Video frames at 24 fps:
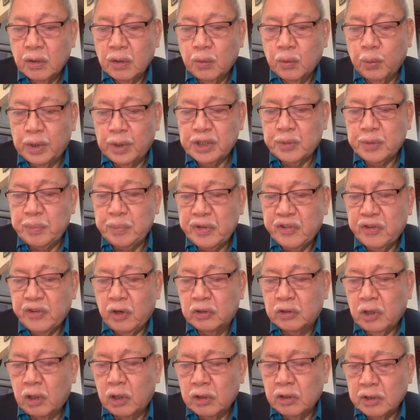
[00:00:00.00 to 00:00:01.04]
which
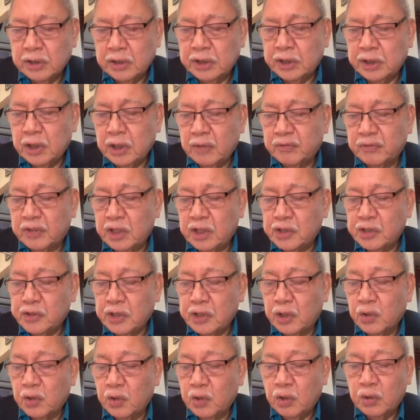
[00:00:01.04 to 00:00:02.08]
methodology of
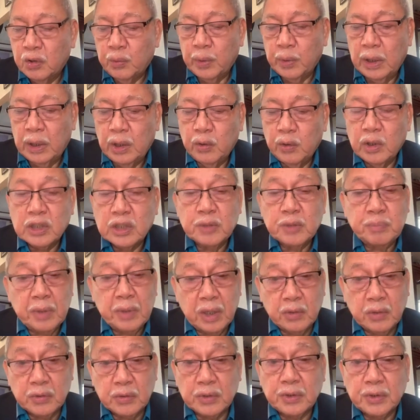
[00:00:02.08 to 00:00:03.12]
teaching law will you
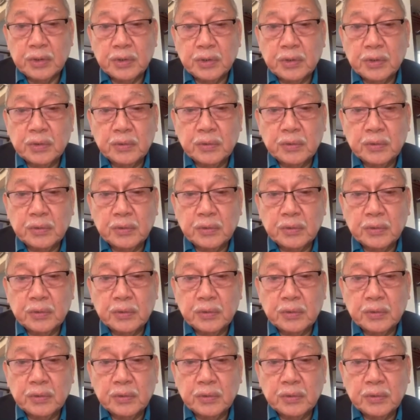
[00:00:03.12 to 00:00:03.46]
espouse?